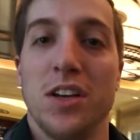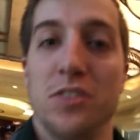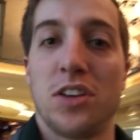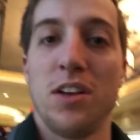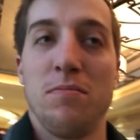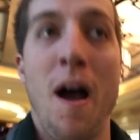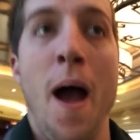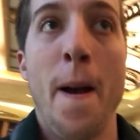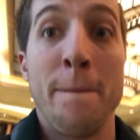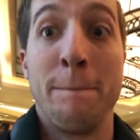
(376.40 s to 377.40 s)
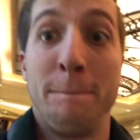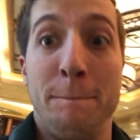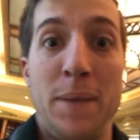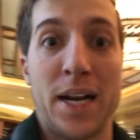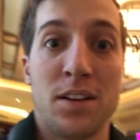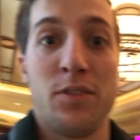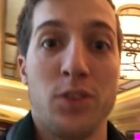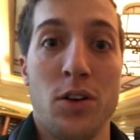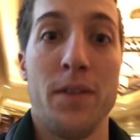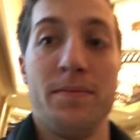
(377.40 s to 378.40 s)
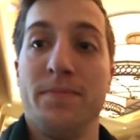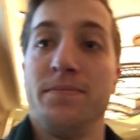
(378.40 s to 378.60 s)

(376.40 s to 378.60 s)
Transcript: it was good. Back to the floor.